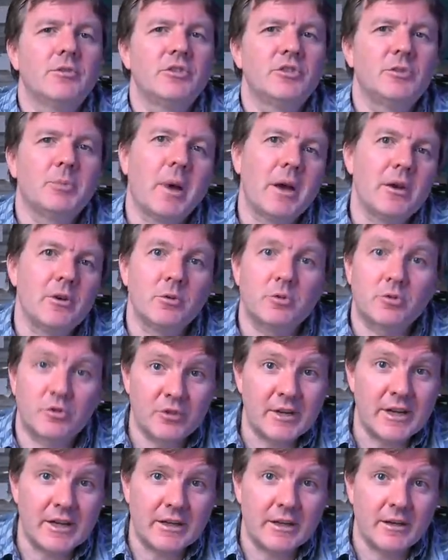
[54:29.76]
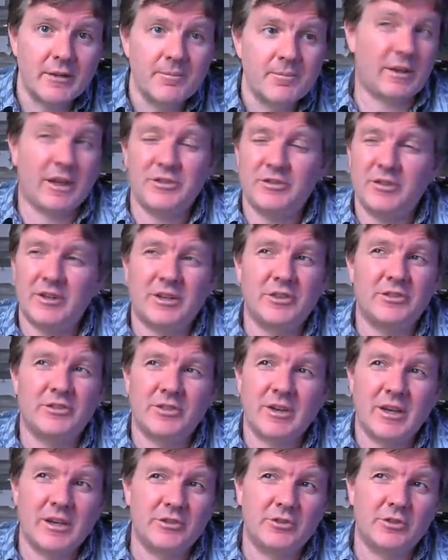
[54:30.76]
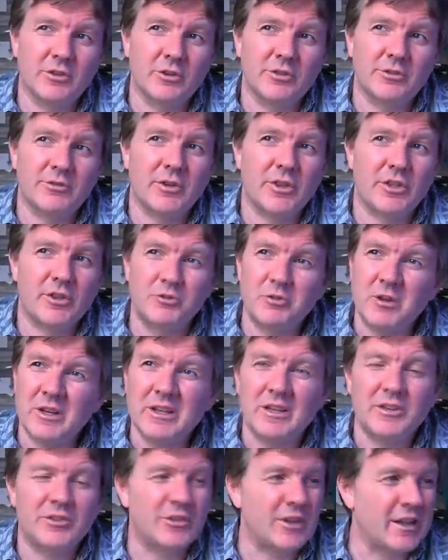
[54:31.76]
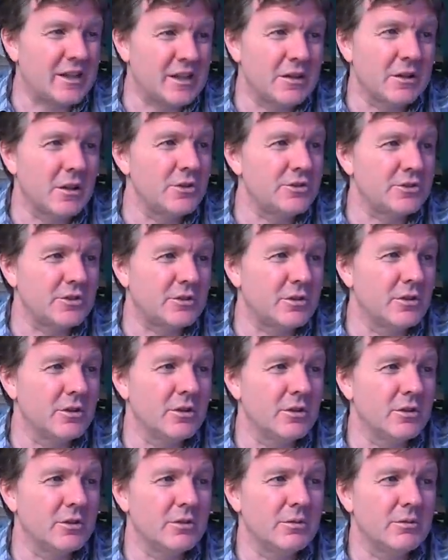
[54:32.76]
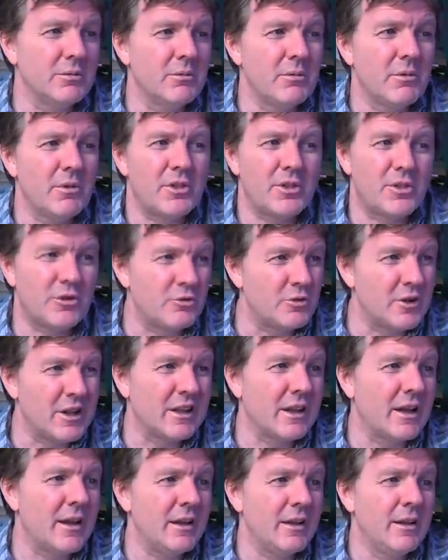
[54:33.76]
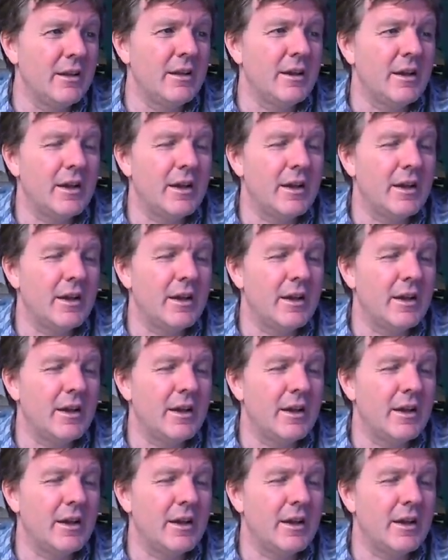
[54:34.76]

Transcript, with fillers: at Sparrow Creek. I guess you could say it's sort of a thriller, psychological thriller.